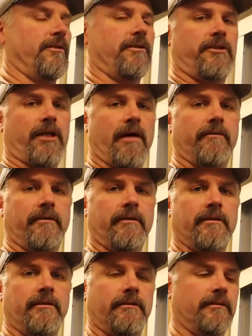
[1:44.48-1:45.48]
shower
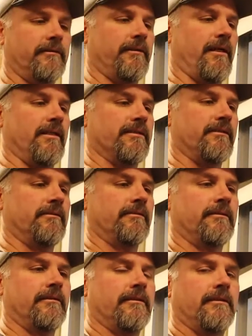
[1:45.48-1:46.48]
nozzle,
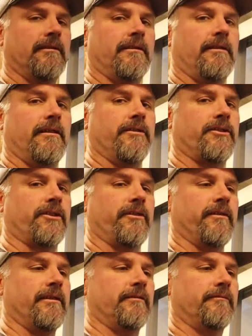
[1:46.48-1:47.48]

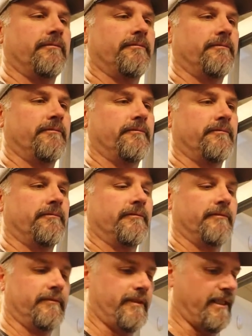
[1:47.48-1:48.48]
unscrew it,
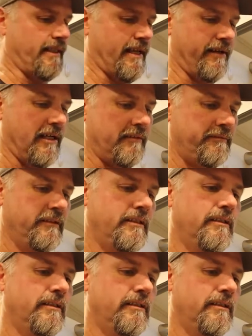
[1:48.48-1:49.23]
take that off,